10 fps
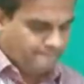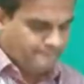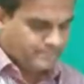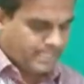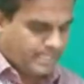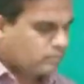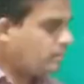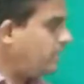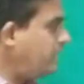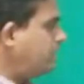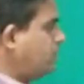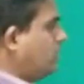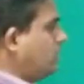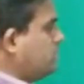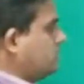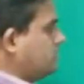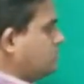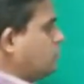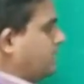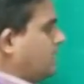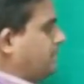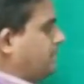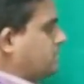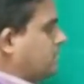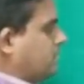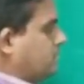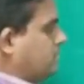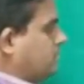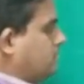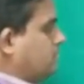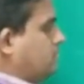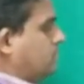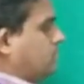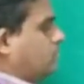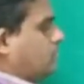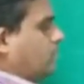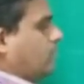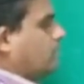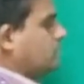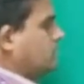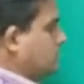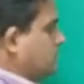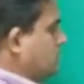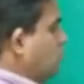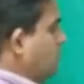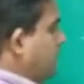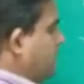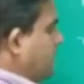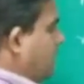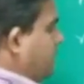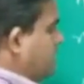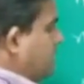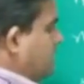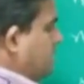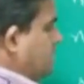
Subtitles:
calculate what is this numerical aperture. Okay, what is numerical aperture?